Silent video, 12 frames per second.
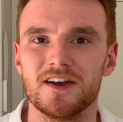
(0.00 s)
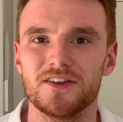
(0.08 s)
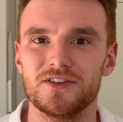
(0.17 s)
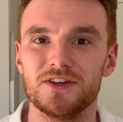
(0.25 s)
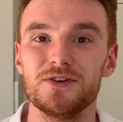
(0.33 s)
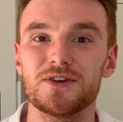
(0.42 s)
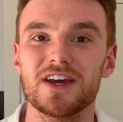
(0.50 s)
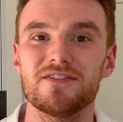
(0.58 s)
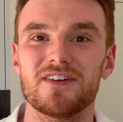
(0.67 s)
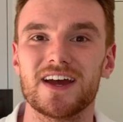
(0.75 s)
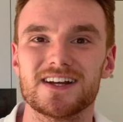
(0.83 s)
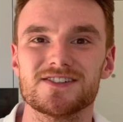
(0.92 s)
The UK
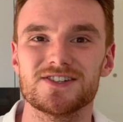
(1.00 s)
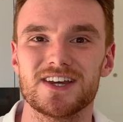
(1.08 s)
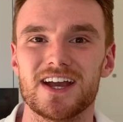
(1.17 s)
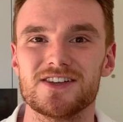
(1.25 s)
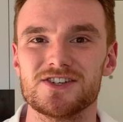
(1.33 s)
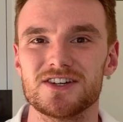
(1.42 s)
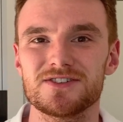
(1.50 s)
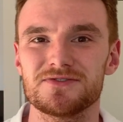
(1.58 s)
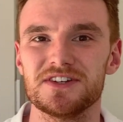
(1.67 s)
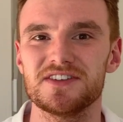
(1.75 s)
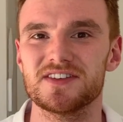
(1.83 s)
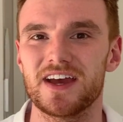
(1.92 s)
financial year just
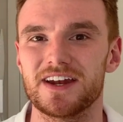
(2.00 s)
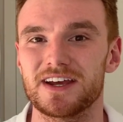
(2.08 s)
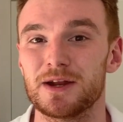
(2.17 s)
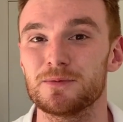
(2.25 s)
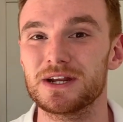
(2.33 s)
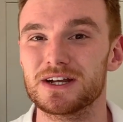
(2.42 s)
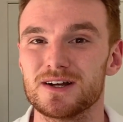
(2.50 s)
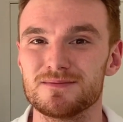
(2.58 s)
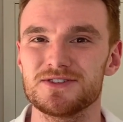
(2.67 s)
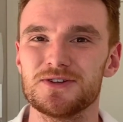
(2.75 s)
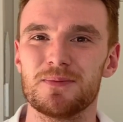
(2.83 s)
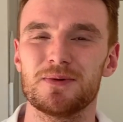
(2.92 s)
reset, and when it
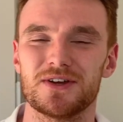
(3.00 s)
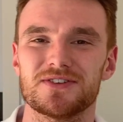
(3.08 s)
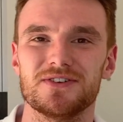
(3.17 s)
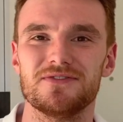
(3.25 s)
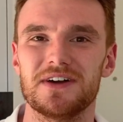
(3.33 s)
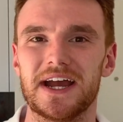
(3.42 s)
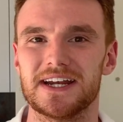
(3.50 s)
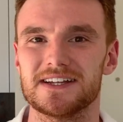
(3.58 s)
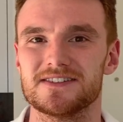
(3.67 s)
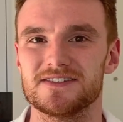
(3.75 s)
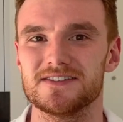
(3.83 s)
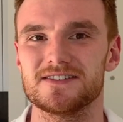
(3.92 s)
comes to your personal
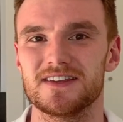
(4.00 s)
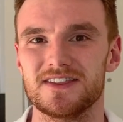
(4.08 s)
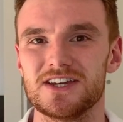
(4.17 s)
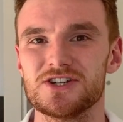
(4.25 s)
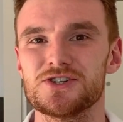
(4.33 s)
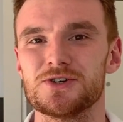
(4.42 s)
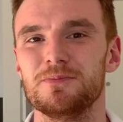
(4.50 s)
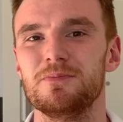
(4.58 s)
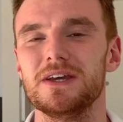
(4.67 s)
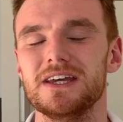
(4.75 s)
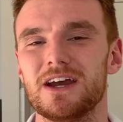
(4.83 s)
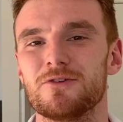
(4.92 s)
finances, this should
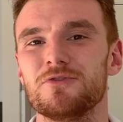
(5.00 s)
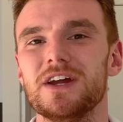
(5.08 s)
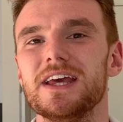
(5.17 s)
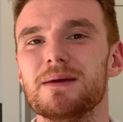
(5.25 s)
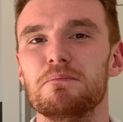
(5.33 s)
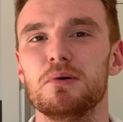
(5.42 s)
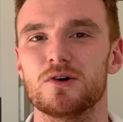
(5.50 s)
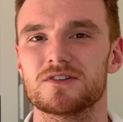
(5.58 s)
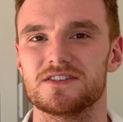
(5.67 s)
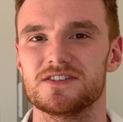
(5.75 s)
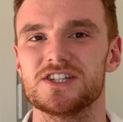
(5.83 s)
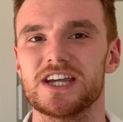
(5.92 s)
be a really
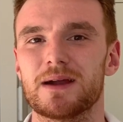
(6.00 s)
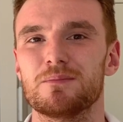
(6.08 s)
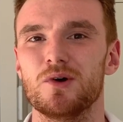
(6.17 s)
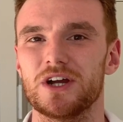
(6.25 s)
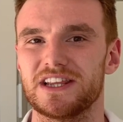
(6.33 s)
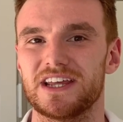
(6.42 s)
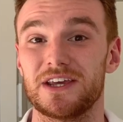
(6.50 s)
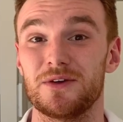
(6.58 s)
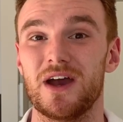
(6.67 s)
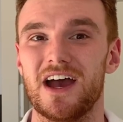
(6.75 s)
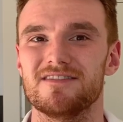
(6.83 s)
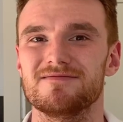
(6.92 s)
important checkpoint that you
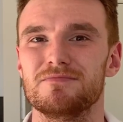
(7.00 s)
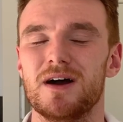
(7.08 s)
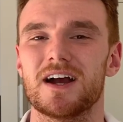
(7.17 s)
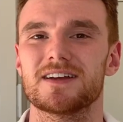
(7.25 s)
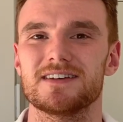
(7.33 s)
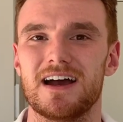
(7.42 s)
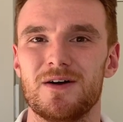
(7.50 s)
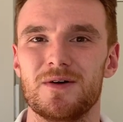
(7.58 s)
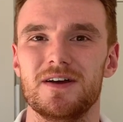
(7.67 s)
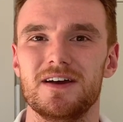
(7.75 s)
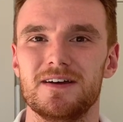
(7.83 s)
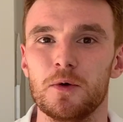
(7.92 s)
have marked
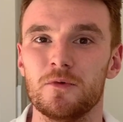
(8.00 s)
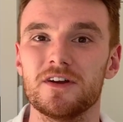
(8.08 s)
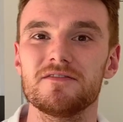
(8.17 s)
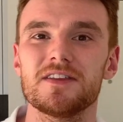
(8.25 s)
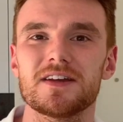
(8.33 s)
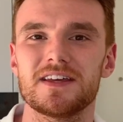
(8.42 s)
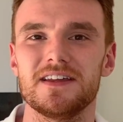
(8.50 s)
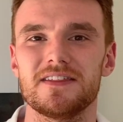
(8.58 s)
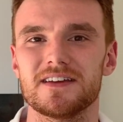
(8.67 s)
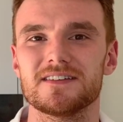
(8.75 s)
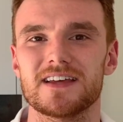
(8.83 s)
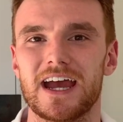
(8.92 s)
out. One of the key
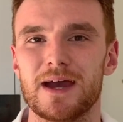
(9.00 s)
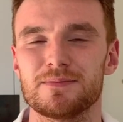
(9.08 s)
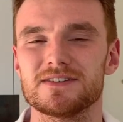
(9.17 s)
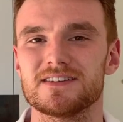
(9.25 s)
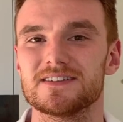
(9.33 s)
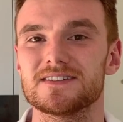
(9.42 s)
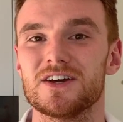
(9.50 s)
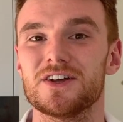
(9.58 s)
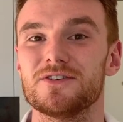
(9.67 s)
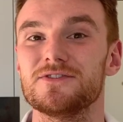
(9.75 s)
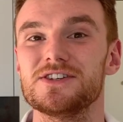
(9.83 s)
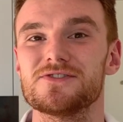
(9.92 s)
things that happens at the start
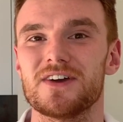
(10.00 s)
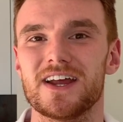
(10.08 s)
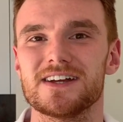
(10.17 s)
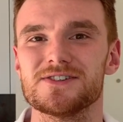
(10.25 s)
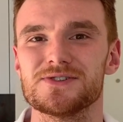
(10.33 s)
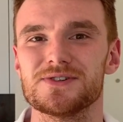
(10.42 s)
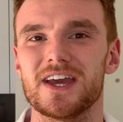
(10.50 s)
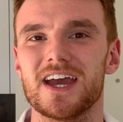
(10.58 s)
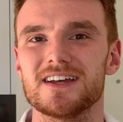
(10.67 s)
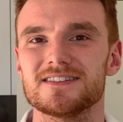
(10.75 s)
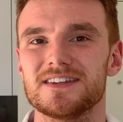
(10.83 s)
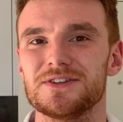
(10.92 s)
of each financial year
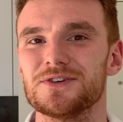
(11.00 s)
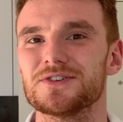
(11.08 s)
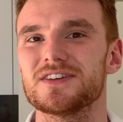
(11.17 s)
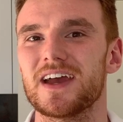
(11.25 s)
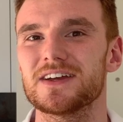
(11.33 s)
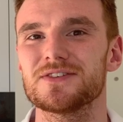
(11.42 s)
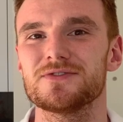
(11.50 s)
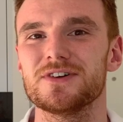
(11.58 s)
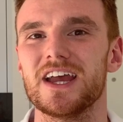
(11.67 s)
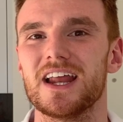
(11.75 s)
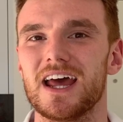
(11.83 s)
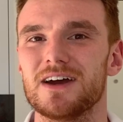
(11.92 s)
is that your
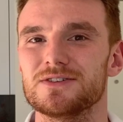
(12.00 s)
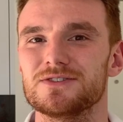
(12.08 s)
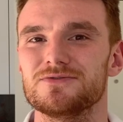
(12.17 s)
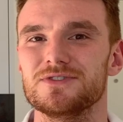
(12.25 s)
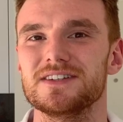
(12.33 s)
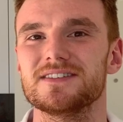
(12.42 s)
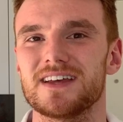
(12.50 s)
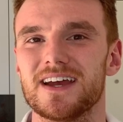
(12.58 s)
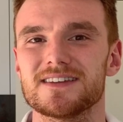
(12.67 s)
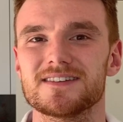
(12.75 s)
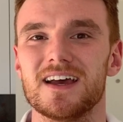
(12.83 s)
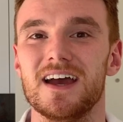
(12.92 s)
tax-free allowance
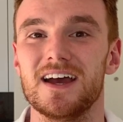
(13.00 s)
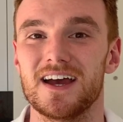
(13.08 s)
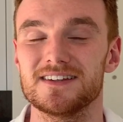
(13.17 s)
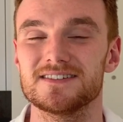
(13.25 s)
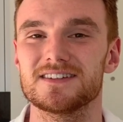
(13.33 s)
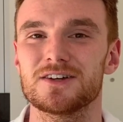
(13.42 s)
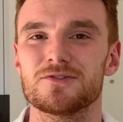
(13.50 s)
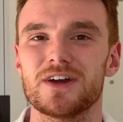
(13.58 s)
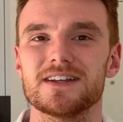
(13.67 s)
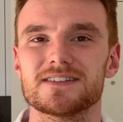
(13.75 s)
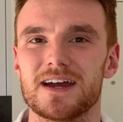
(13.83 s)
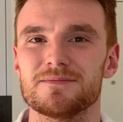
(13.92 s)
resets, and this is a
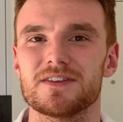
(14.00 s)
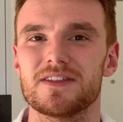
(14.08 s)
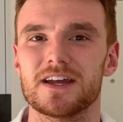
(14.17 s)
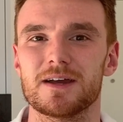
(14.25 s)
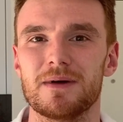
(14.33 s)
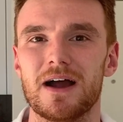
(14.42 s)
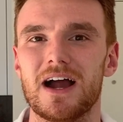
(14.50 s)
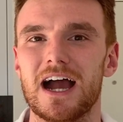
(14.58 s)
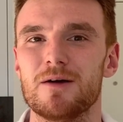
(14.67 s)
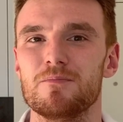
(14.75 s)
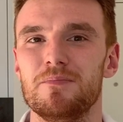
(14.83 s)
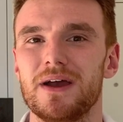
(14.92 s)
great time to think about
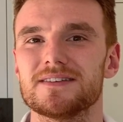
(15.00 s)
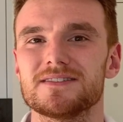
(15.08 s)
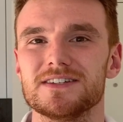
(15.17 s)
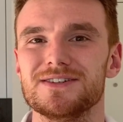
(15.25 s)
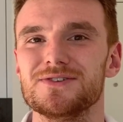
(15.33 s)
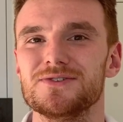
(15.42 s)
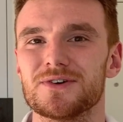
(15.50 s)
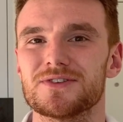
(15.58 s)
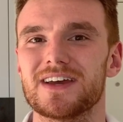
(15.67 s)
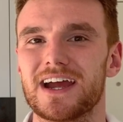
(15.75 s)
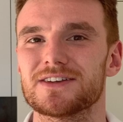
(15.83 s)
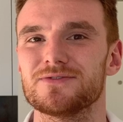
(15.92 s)
how best to use your
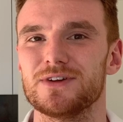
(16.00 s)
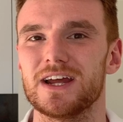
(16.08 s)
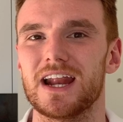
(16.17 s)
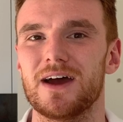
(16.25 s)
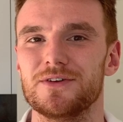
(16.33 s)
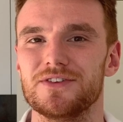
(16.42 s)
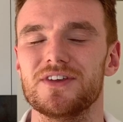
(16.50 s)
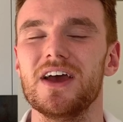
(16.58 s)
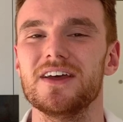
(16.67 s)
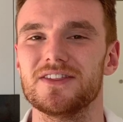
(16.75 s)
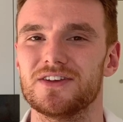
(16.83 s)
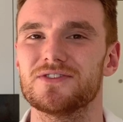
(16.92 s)
tax-free allowance
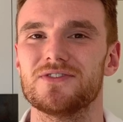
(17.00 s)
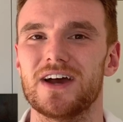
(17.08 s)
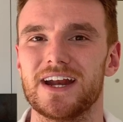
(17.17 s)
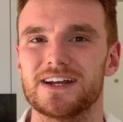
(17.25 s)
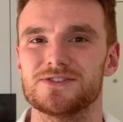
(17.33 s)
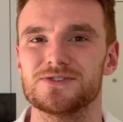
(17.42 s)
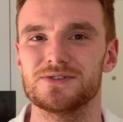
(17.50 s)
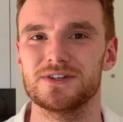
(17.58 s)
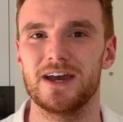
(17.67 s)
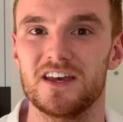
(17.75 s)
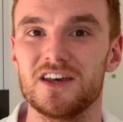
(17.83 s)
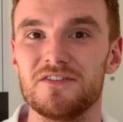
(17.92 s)
this financial
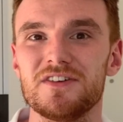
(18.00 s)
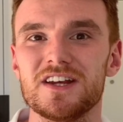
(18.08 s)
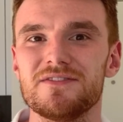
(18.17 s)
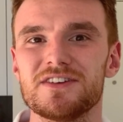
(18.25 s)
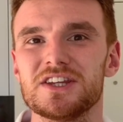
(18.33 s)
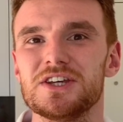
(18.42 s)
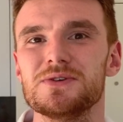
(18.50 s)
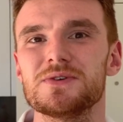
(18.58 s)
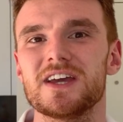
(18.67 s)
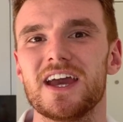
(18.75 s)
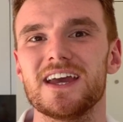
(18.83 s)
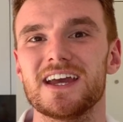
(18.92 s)
year. If you live in the
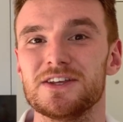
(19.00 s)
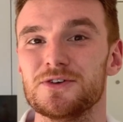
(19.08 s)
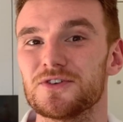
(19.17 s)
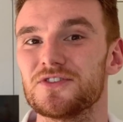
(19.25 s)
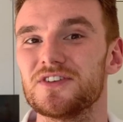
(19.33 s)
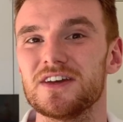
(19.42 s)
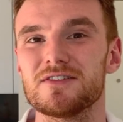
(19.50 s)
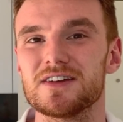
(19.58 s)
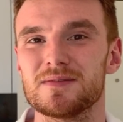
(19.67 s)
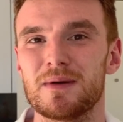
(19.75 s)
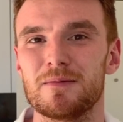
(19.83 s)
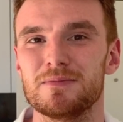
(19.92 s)
UK and you're
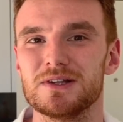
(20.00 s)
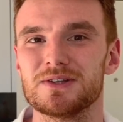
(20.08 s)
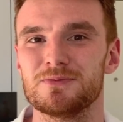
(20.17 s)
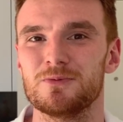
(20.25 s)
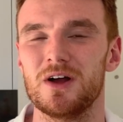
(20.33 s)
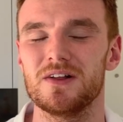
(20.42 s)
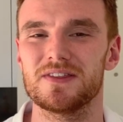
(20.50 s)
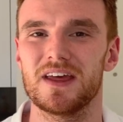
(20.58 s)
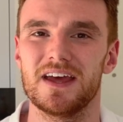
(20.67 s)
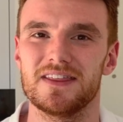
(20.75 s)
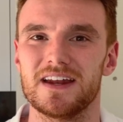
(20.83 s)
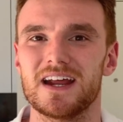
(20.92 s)
serious about building wealth,
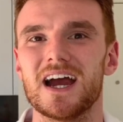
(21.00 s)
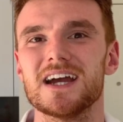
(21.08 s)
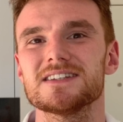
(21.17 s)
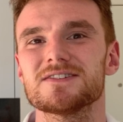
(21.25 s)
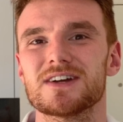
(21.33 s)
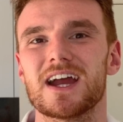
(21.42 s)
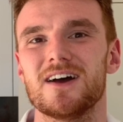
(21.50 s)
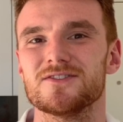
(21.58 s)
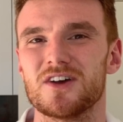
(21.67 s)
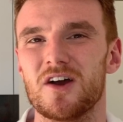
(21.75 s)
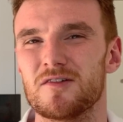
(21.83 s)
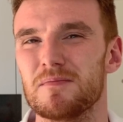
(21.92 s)
then ISA
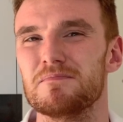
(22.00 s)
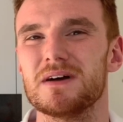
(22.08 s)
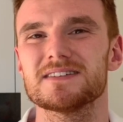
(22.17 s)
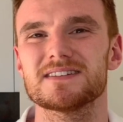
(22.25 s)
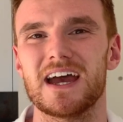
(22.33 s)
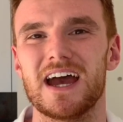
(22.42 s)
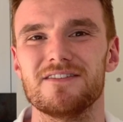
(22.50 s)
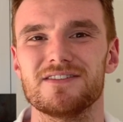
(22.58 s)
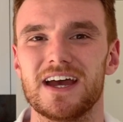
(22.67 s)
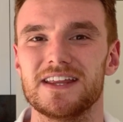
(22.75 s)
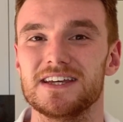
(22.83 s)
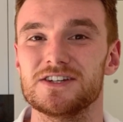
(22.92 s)
accounts are a must-have,
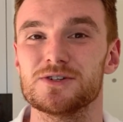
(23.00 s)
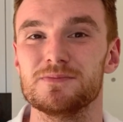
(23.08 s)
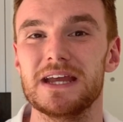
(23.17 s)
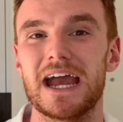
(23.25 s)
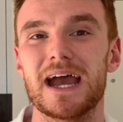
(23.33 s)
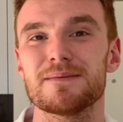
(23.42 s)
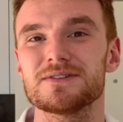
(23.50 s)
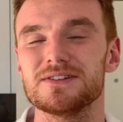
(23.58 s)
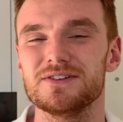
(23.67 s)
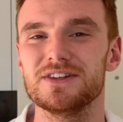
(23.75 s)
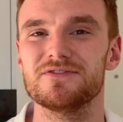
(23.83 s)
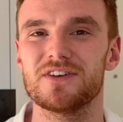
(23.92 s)
and they should be
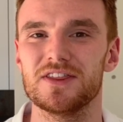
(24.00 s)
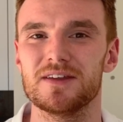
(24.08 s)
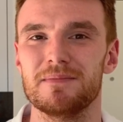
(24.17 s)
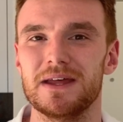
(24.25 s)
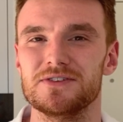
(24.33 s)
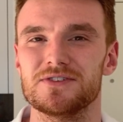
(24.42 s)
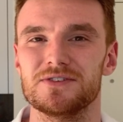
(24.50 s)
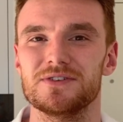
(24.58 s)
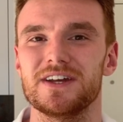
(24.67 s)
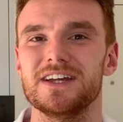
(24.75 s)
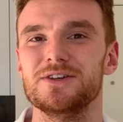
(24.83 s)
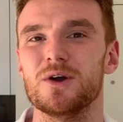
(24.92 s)
absolutely
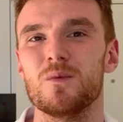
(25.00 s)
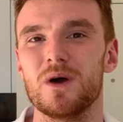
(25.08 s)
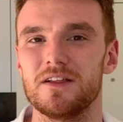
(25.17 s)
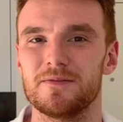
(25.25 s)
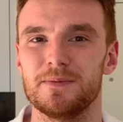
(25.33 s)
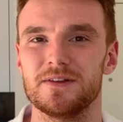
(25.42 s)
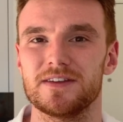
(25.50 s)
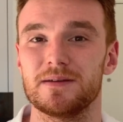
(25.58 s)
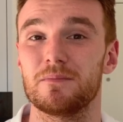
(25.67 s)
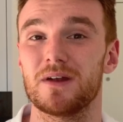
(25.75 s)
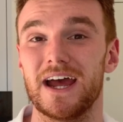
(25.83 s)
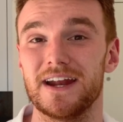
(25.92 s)
fundamental in your wealth building
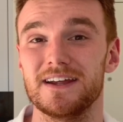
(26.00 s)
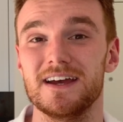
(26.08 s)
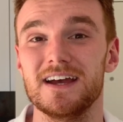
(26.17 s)
plan.